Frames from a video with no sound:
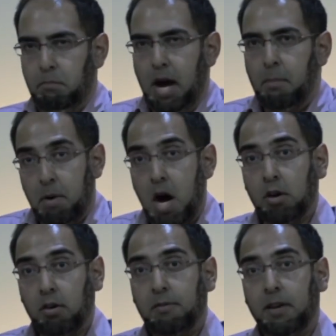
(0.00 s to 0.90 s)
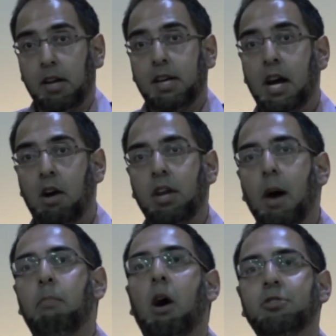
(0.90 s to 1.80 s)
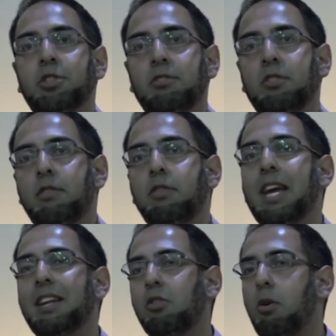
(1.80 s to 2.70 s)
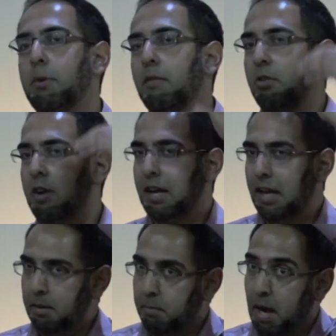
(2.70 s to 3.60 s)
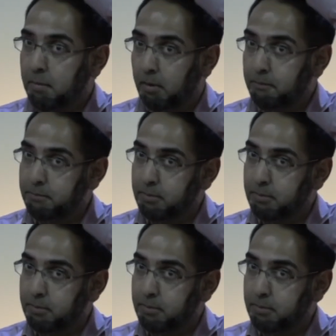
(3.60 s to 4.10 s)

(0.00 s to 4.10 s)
a biographical account about Jesus. If you get a copy of the Red Letter Bible,